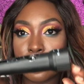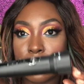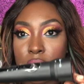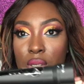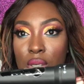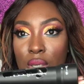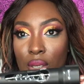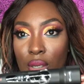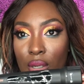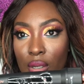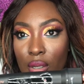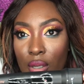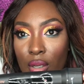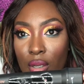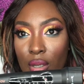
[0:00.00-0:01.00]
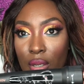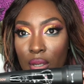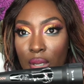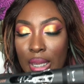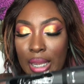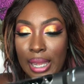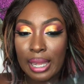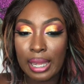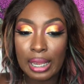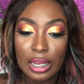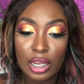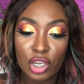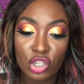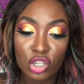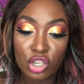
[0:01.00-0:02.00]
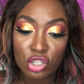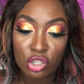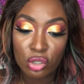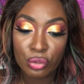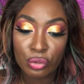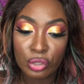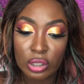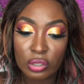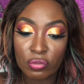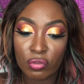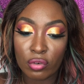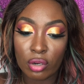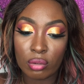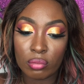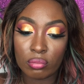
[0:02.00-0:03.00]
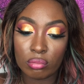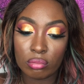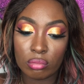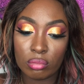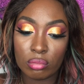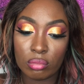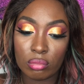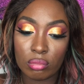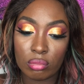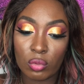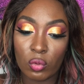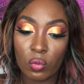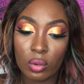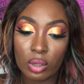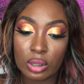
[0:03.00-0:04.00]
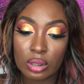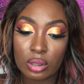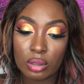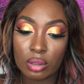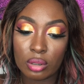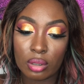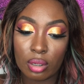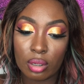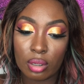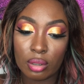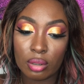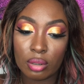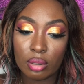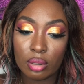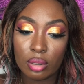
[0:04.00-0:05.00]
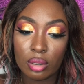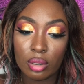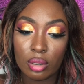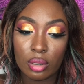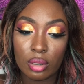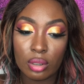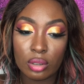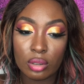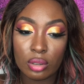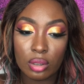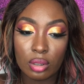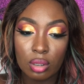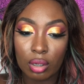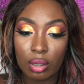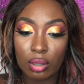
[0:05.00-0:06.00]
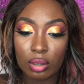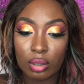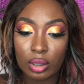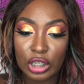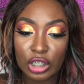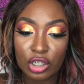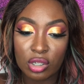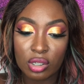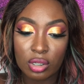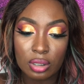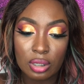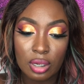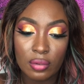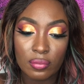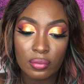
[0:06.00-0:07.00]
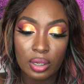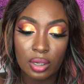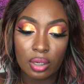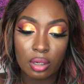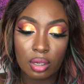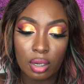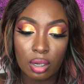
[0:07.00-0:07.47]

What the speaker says: So yeah, it just goes from one to the other. It doesn't have like,